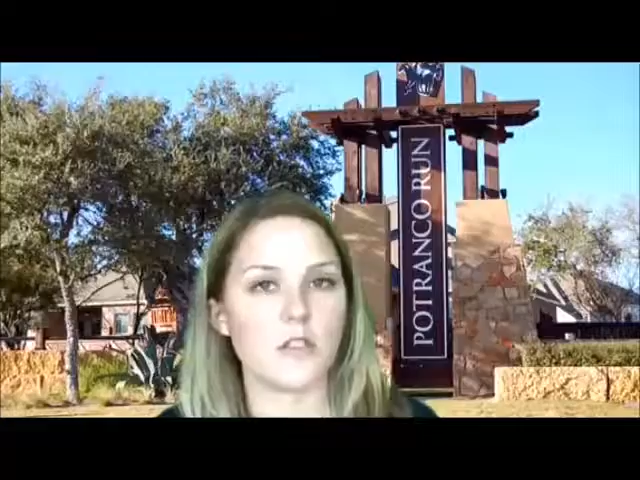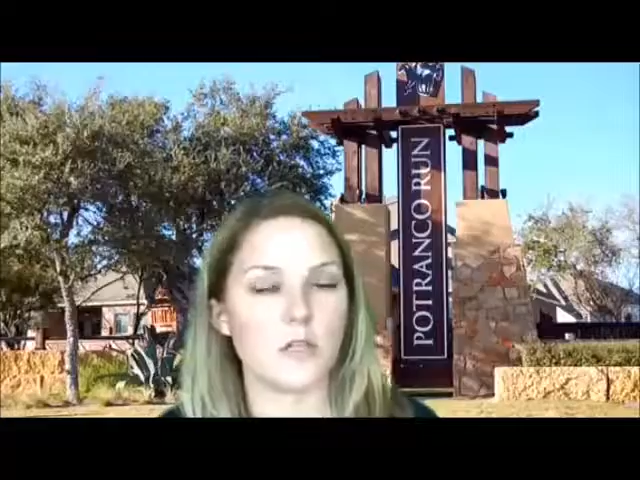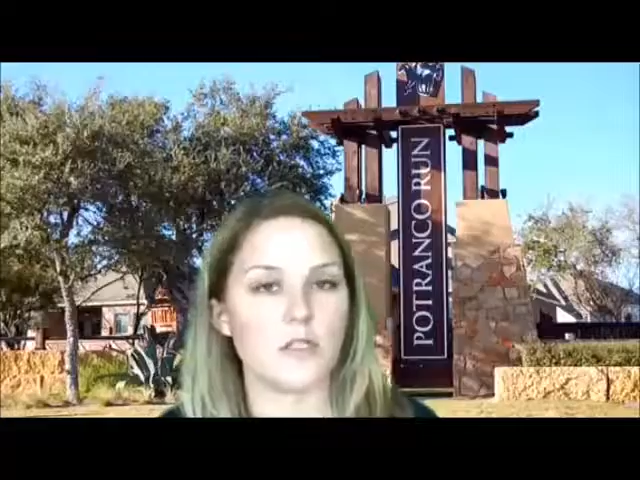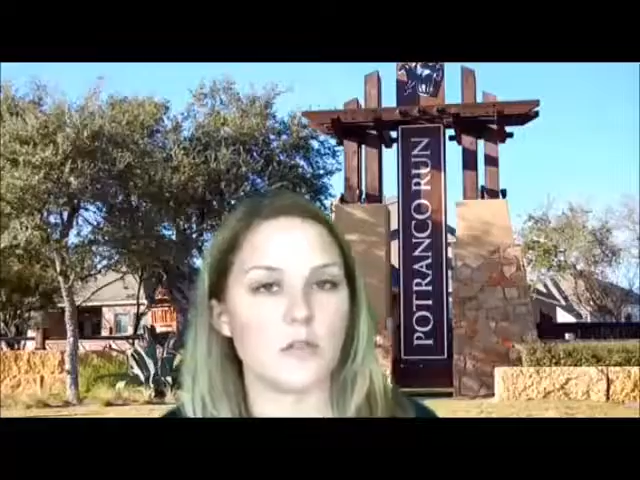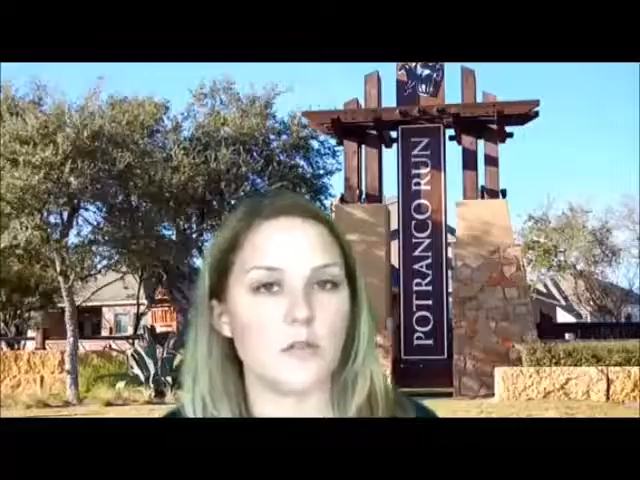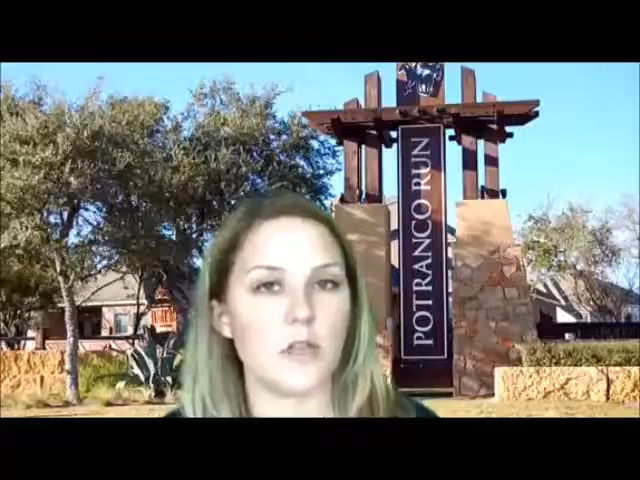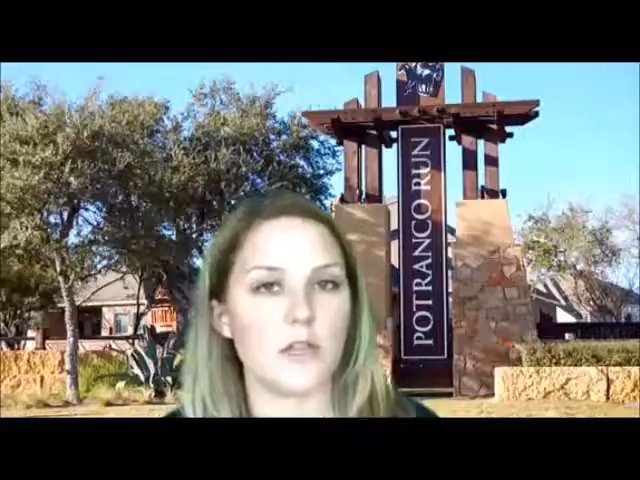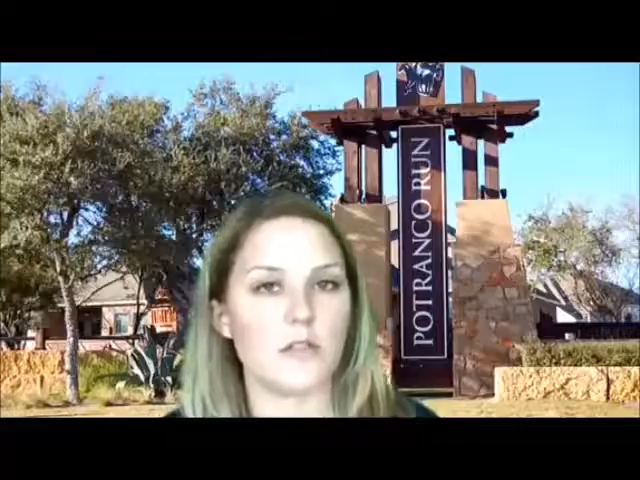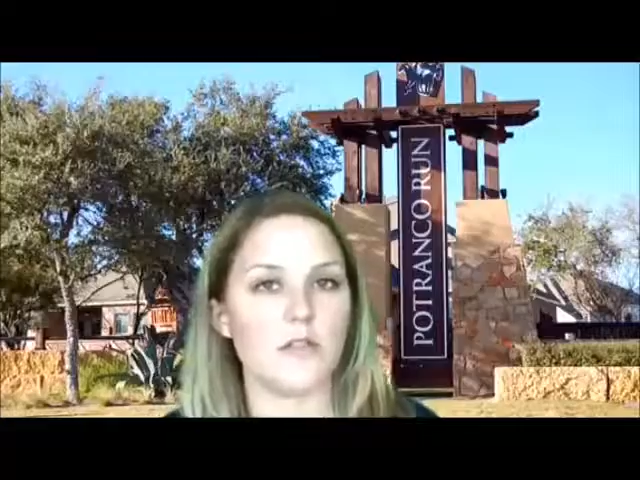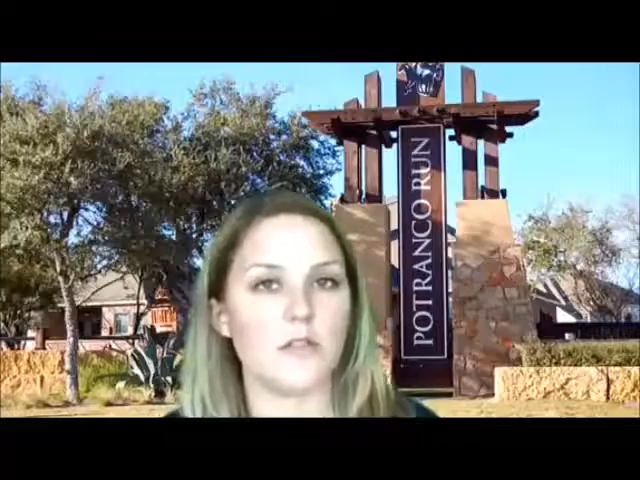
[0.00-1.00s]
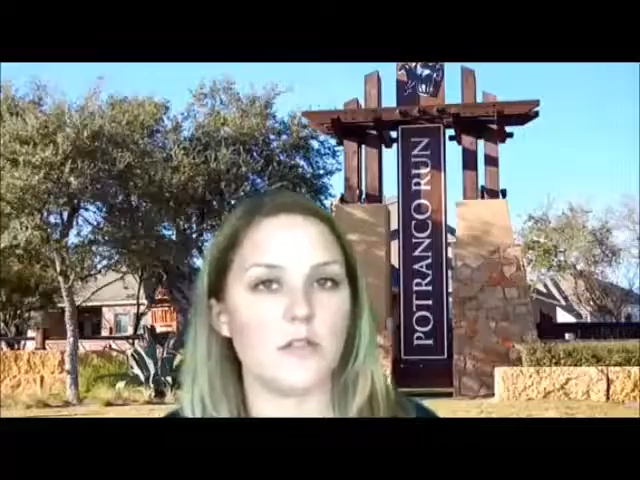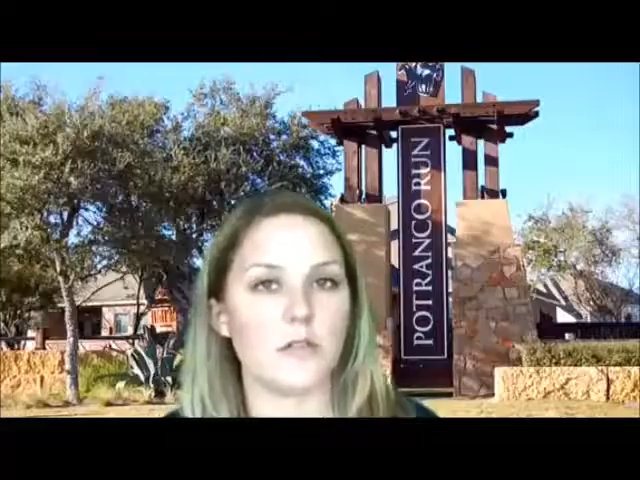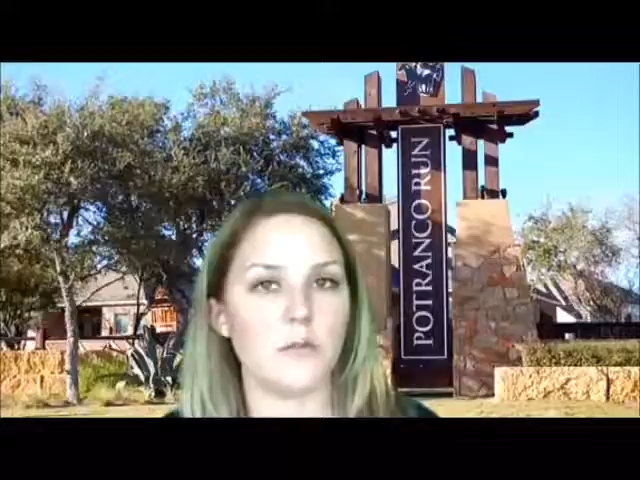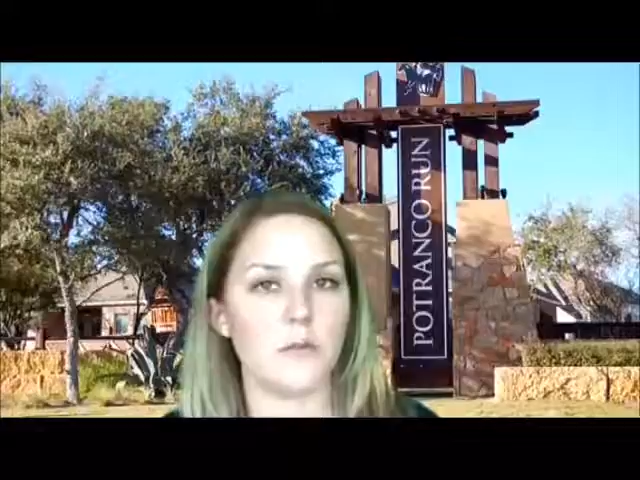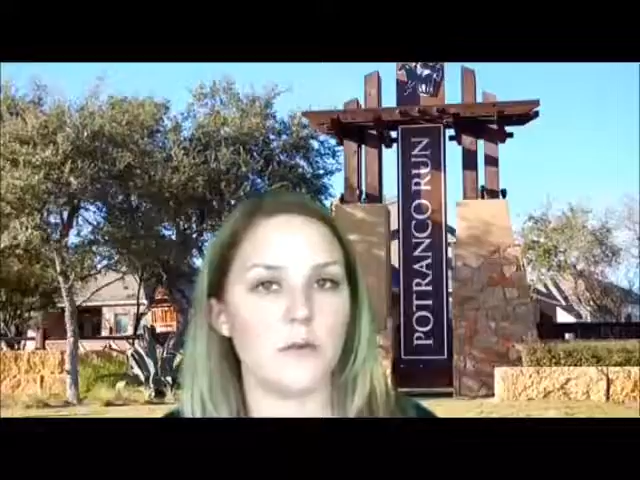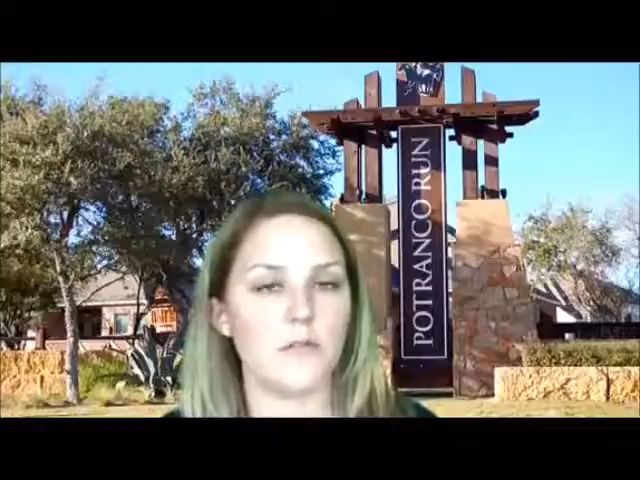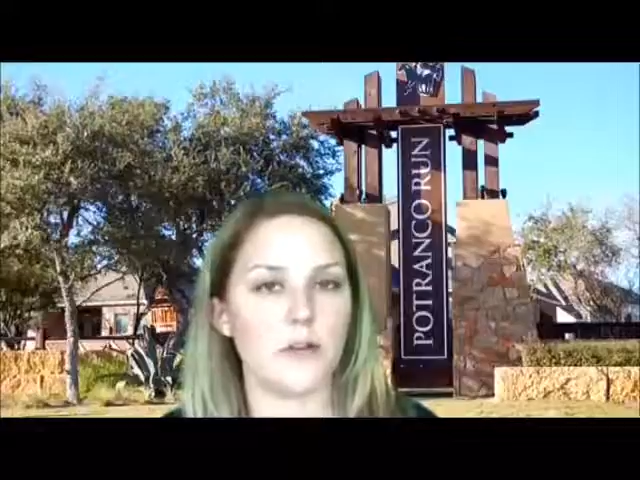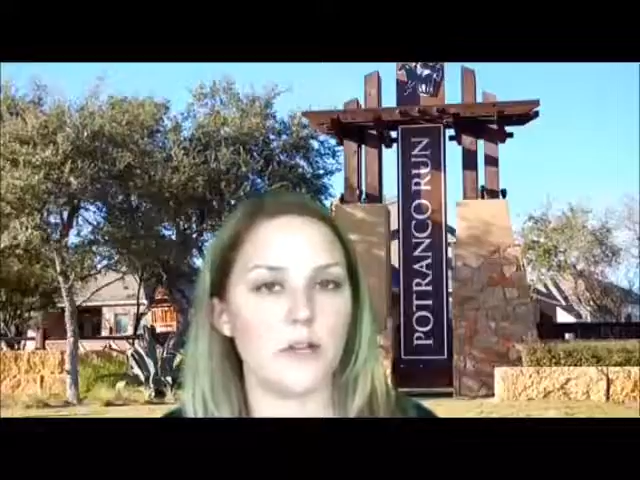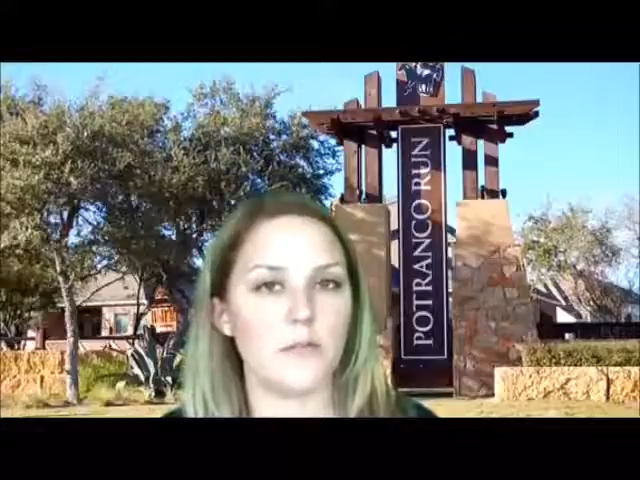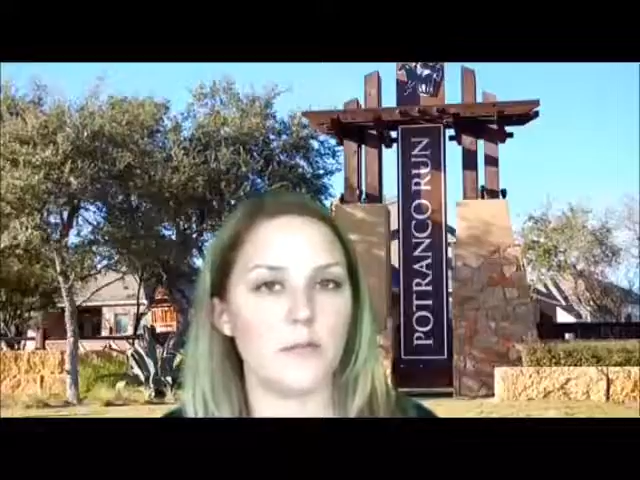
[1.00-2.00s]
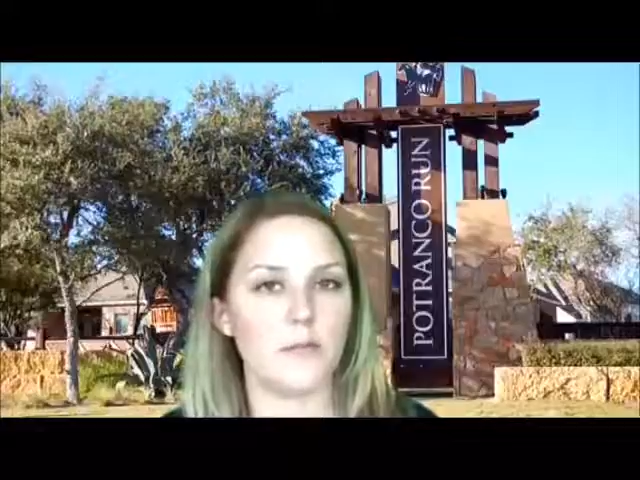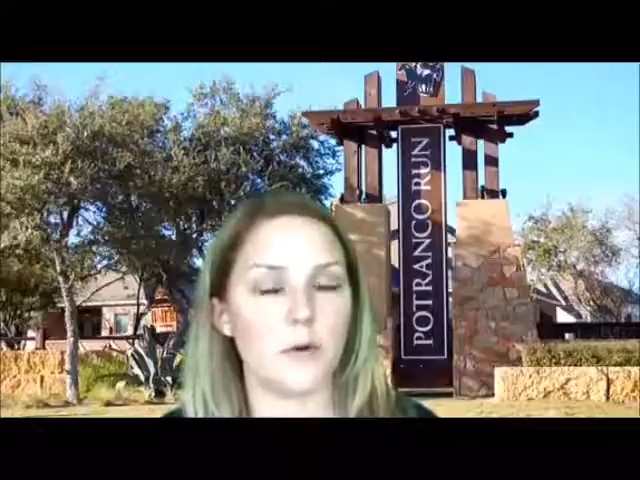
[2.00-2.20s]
So I do like to provide